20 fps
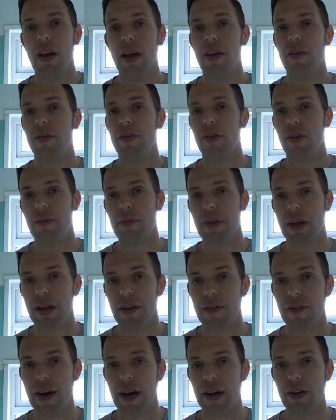of soap
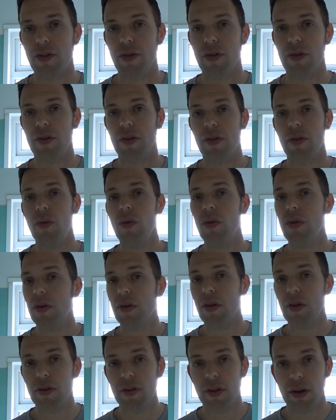manufacturers all
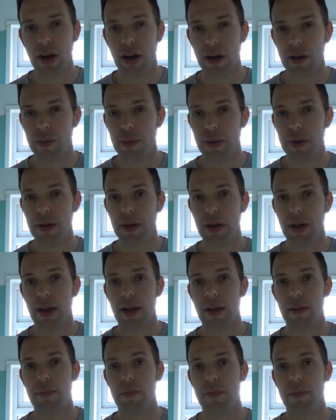across the globe
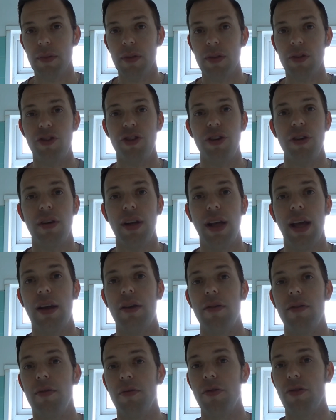churning
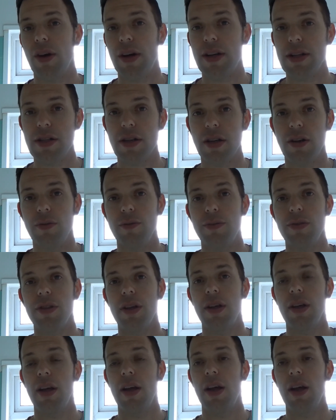out some great soaps.